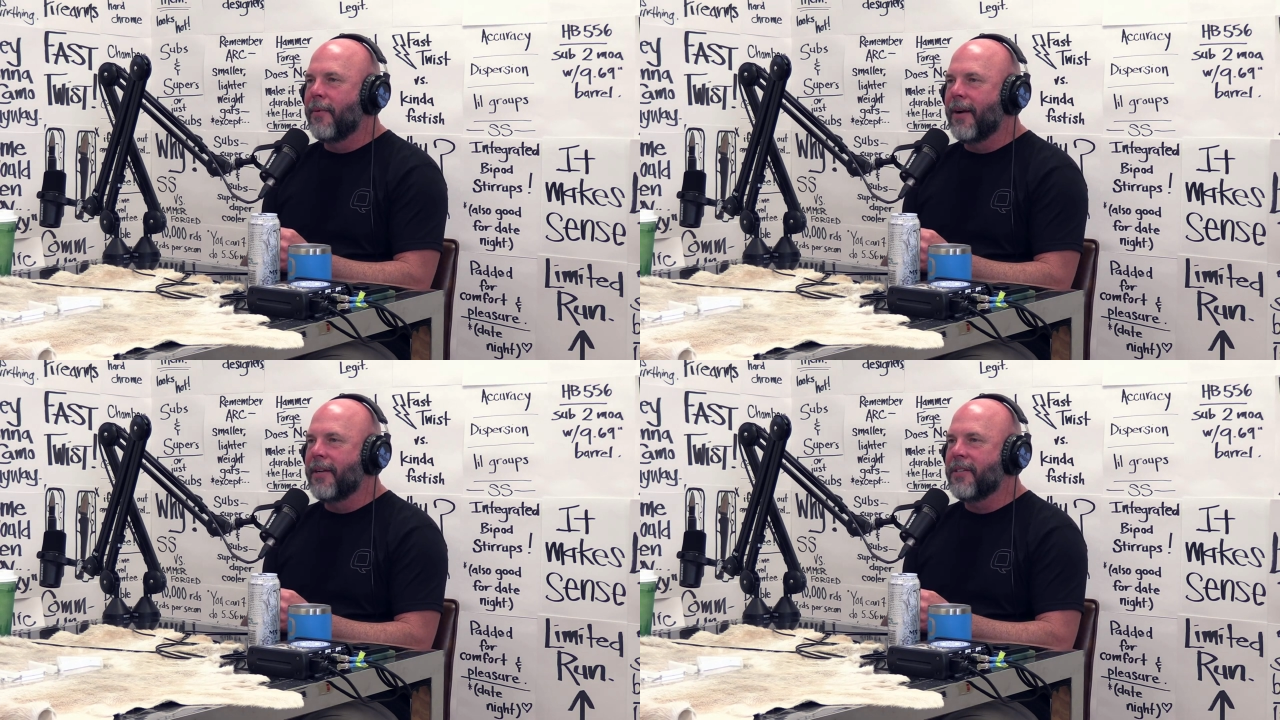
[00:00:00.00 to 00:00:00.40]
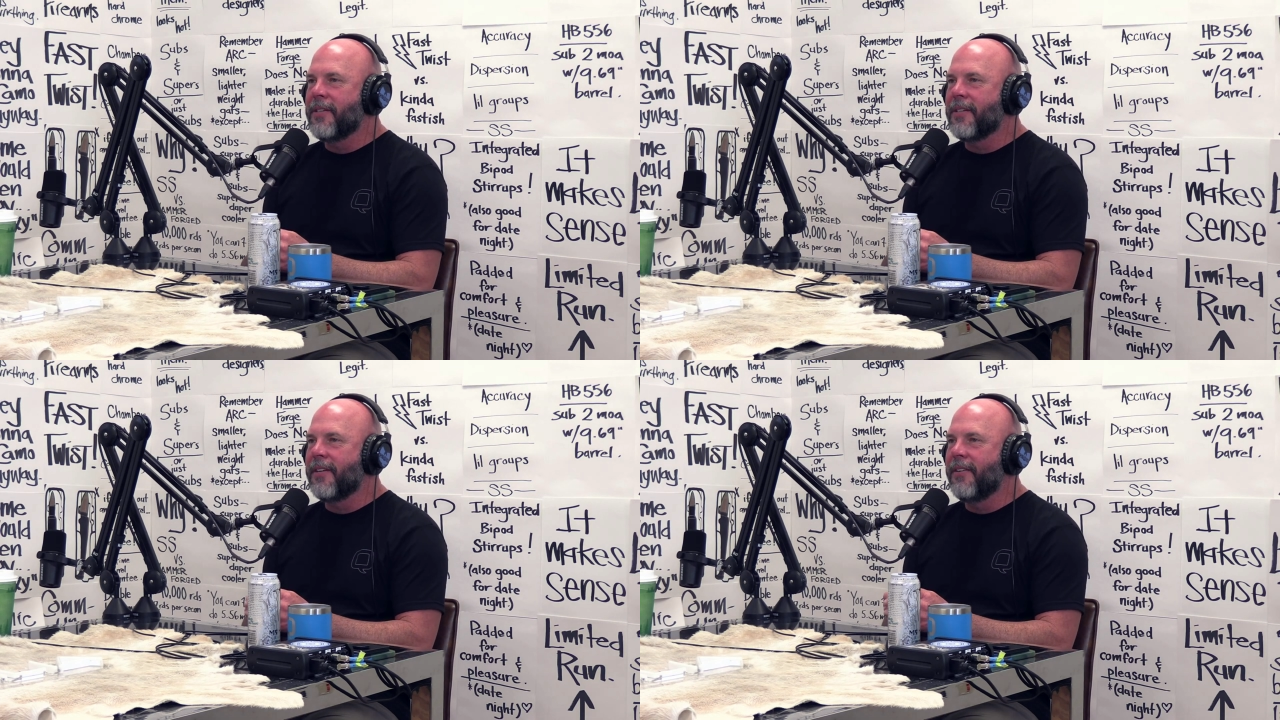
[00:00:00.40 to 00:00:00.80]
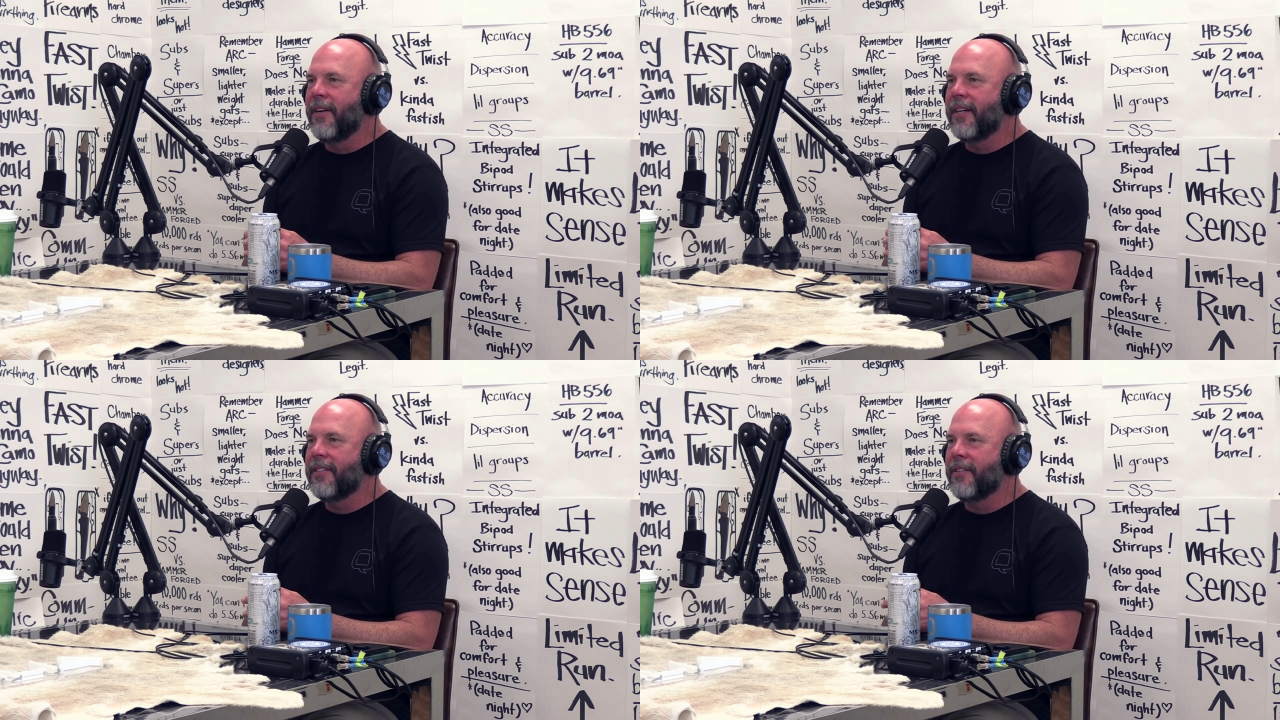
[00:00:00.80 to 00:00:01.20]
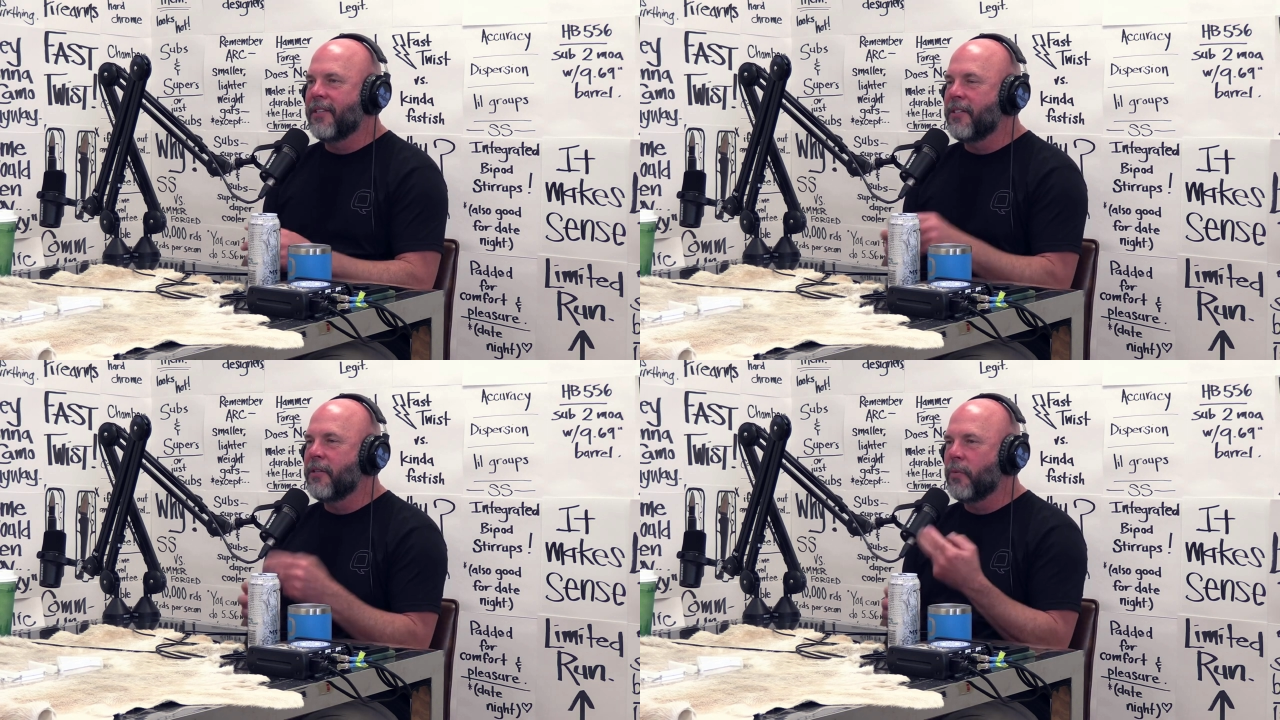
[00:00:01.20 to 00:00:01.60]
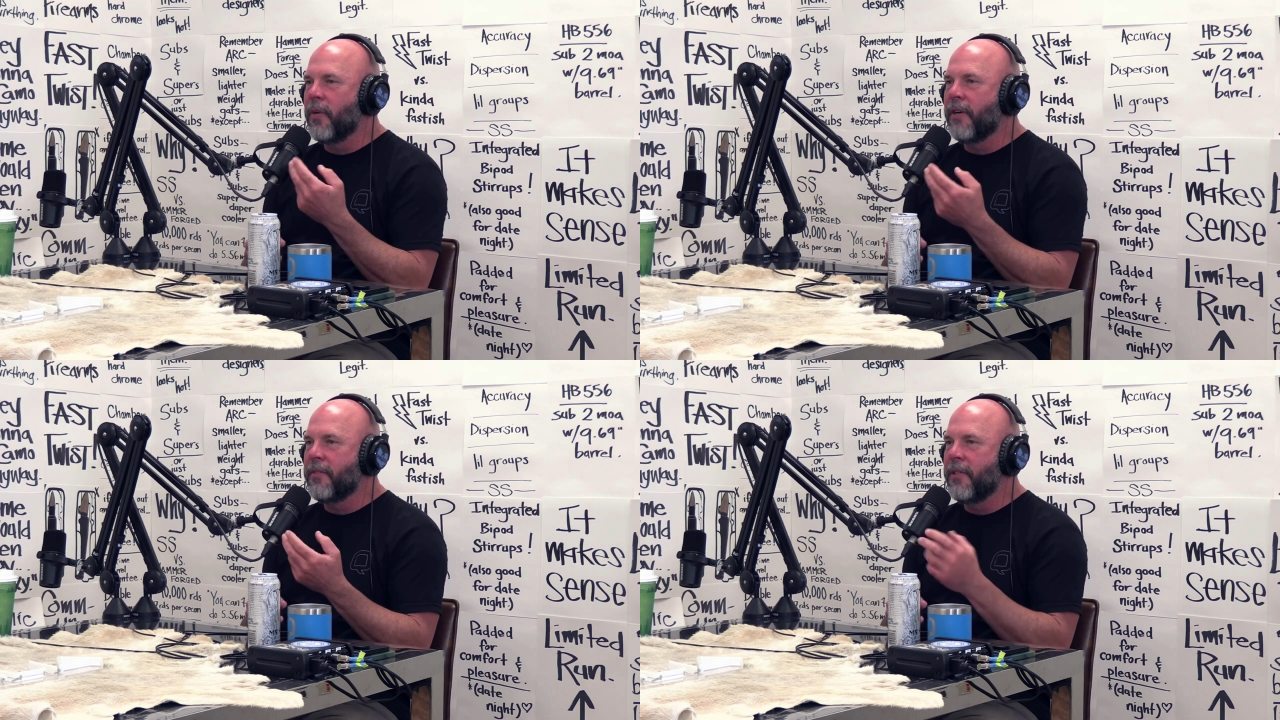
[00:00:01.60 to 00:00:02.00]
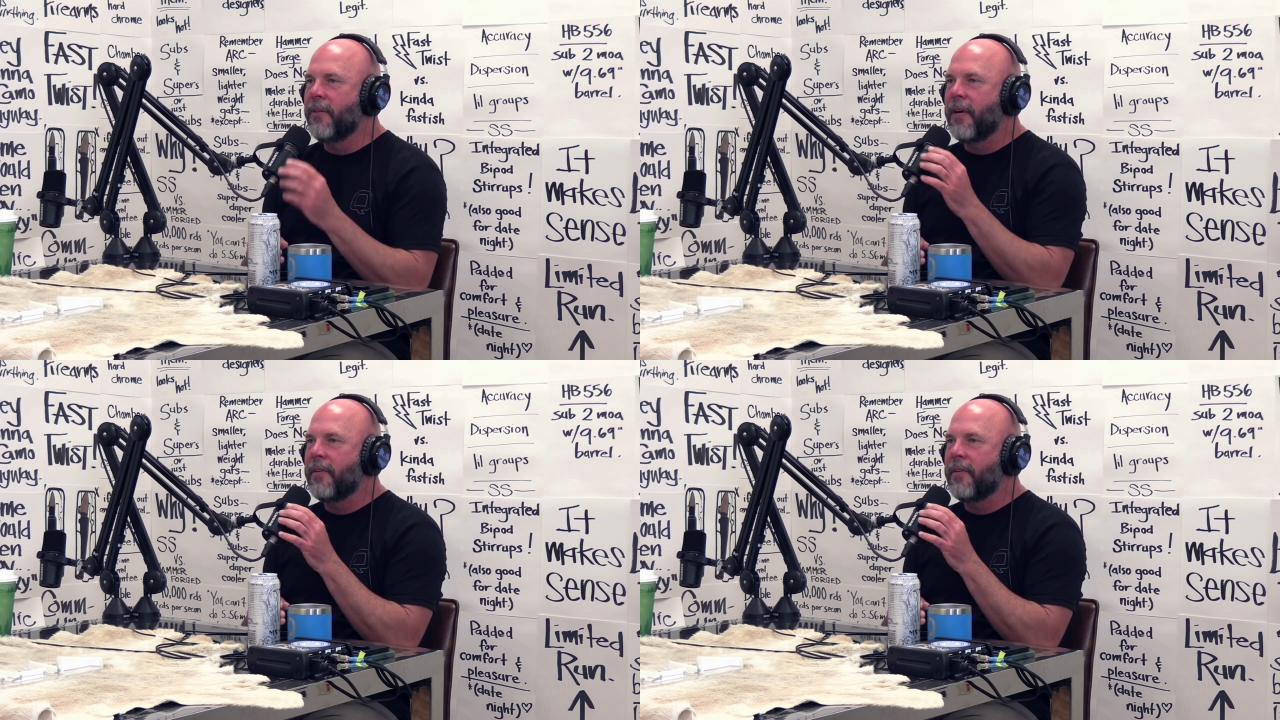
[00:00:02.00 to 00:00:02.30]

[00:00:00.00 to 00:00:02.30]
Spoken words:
prices and collectors. This is one of two.